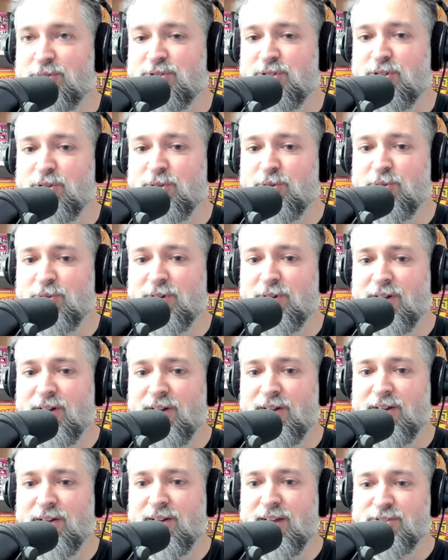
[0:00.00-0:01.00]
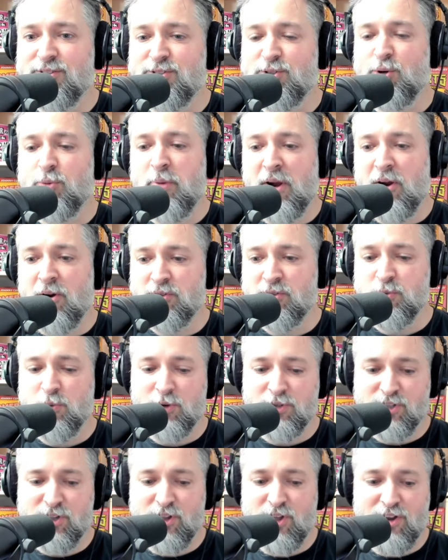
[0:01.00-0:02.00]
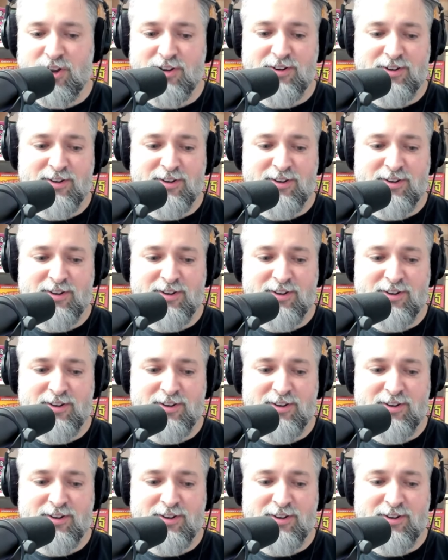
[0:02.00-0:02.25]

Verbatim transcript: too, as her parents worked a lot.